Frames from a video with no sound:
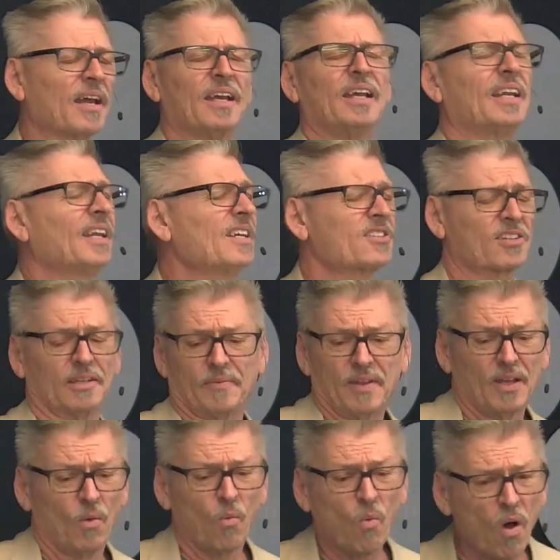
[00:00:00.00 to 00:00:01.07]
Listen,
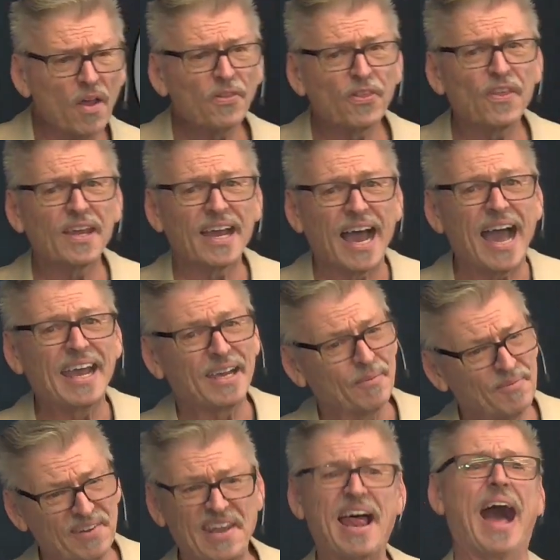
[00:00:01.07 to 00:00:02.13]
one thing I
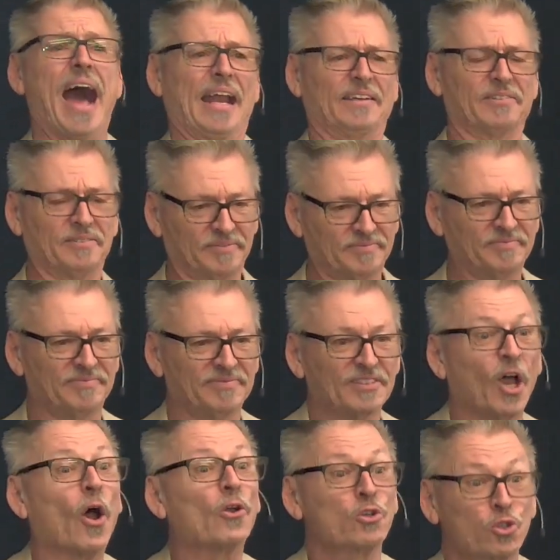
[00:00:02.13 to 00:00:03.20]
am not,
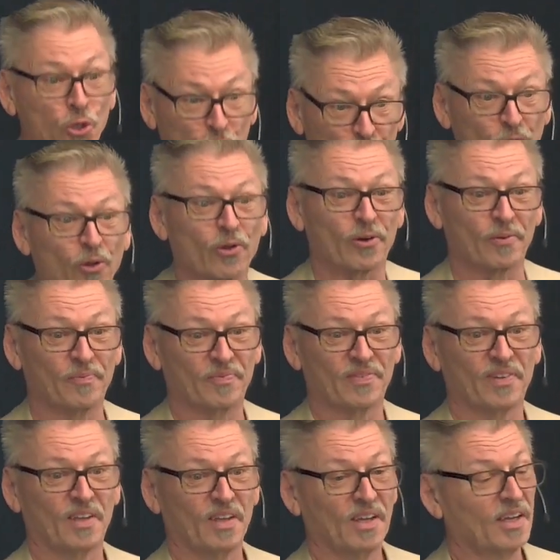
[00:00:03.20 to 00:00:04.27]
a journaler.
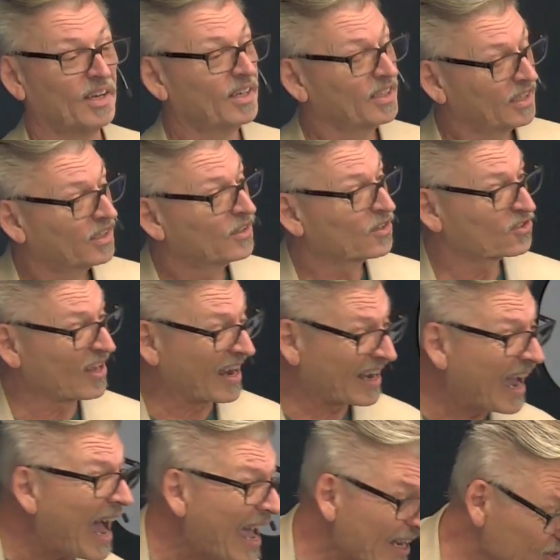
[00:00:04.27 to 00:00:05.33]
The
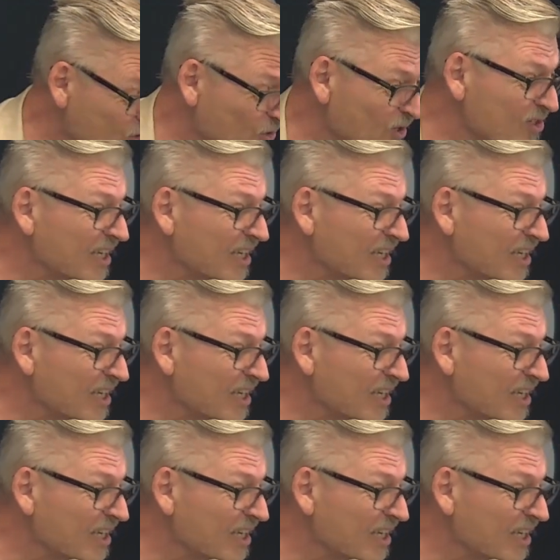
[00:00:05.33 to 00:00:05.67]
psychiatrist,